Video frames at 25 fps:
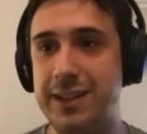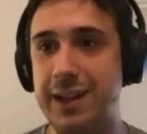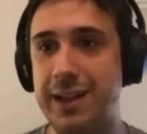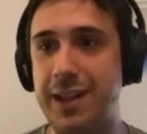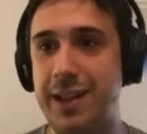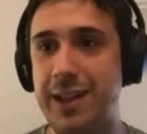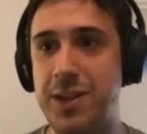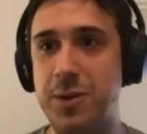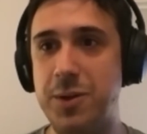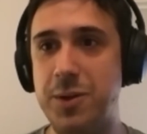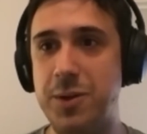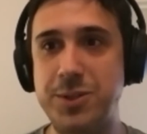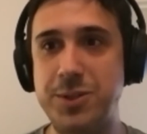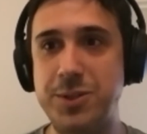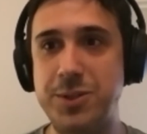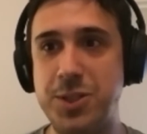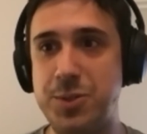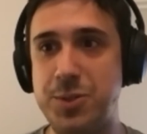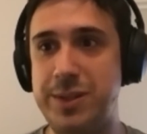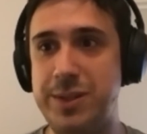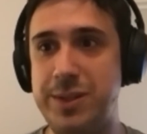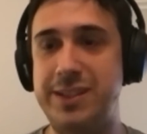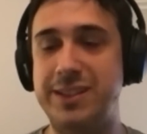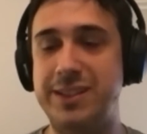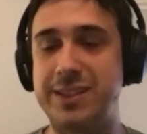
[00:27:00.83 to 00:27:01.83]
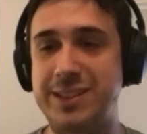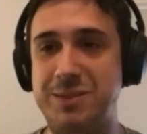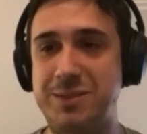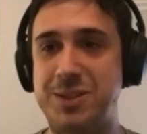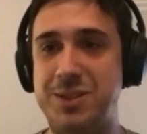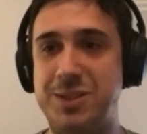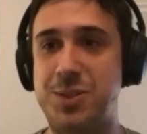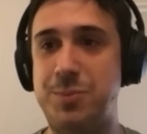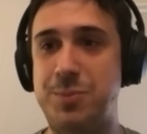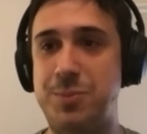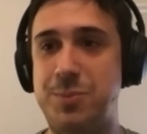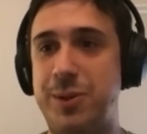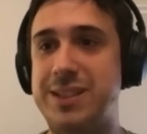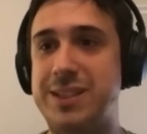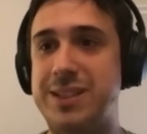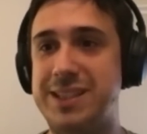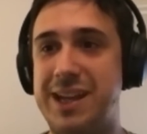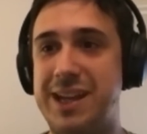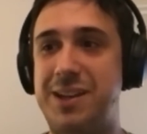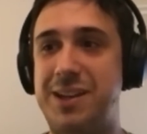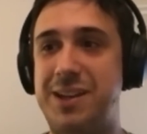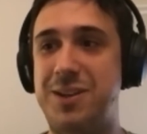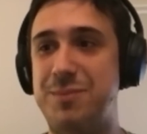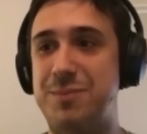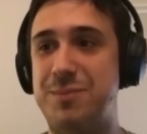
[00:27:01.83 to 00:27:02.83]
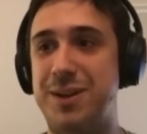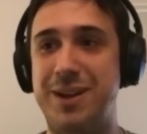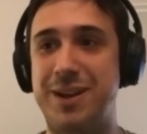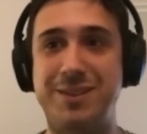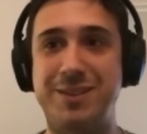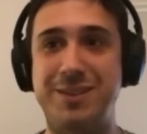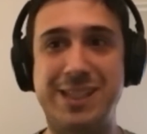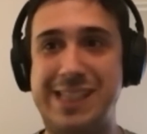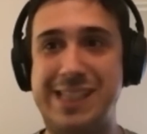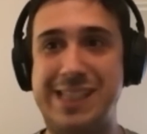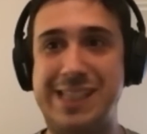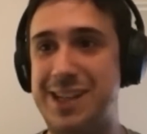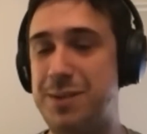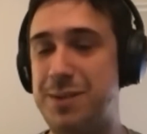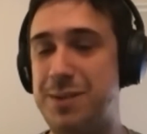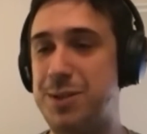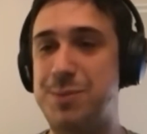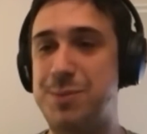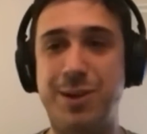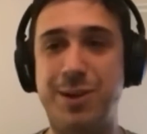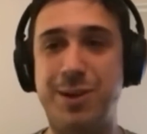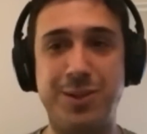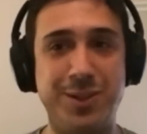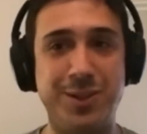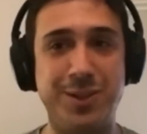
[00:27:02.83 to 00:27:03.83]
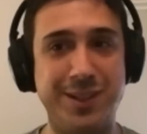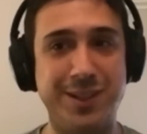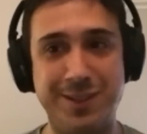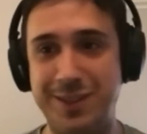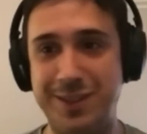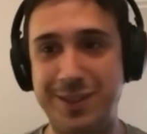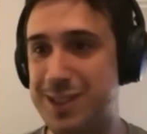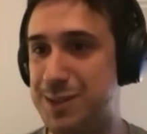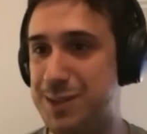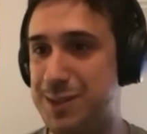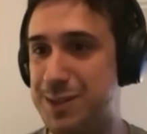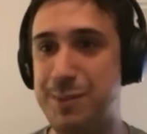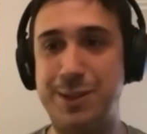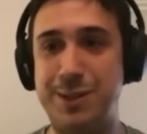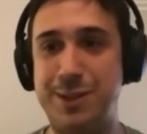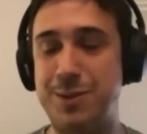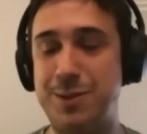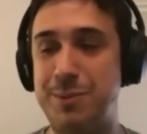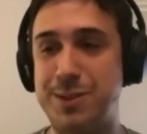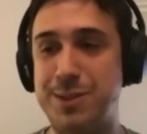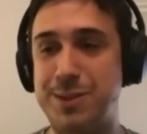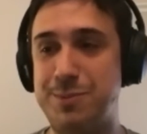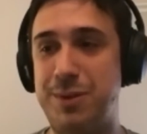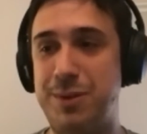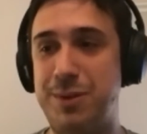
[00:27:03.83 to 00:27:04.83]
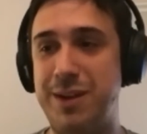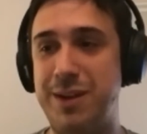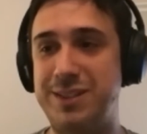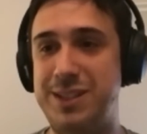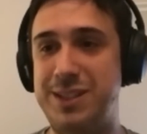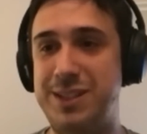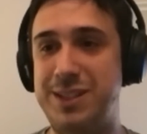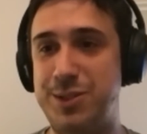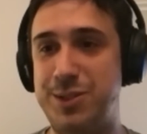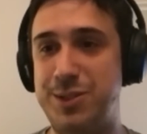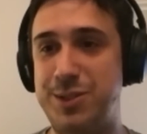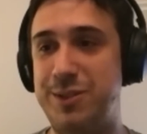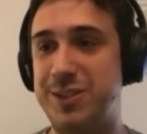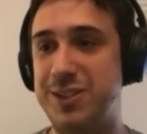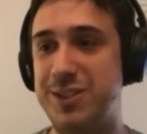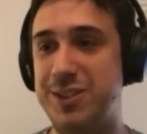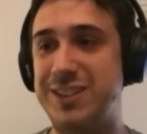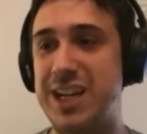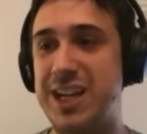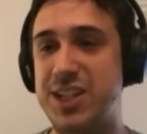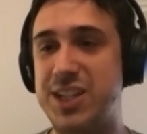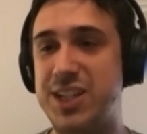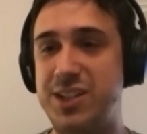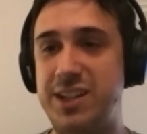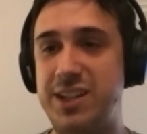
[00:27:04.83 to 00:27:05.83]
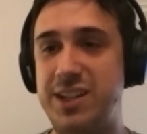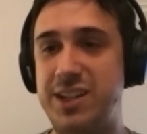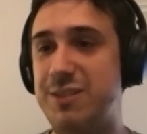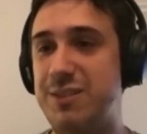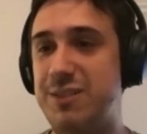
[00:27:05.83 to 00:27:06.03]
And there was this three things that I was super excited about. I was excited about smart contracts, I was excited about privacy preserving transaction, and I was